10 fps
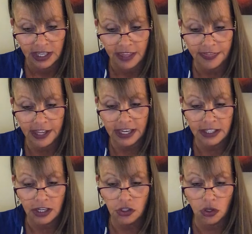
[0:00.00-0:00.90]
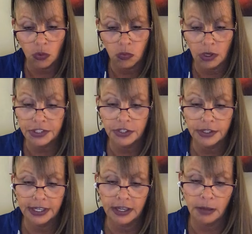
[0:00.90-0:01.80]
then you're
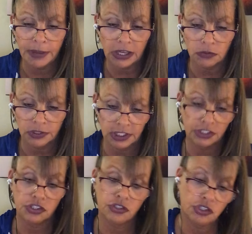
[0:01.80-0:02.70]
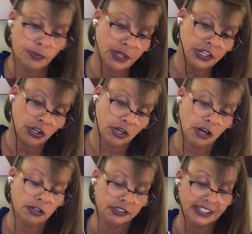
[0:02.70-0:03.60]
wondering about a relationship that you're
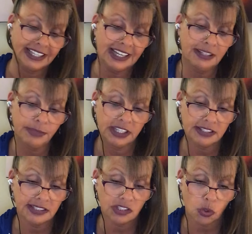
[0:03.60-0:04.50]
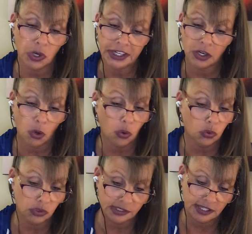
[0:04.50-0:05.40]
currently in because it's quite
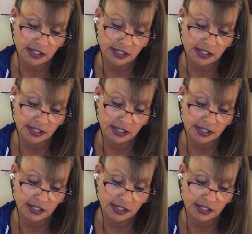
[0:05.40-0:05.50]
cold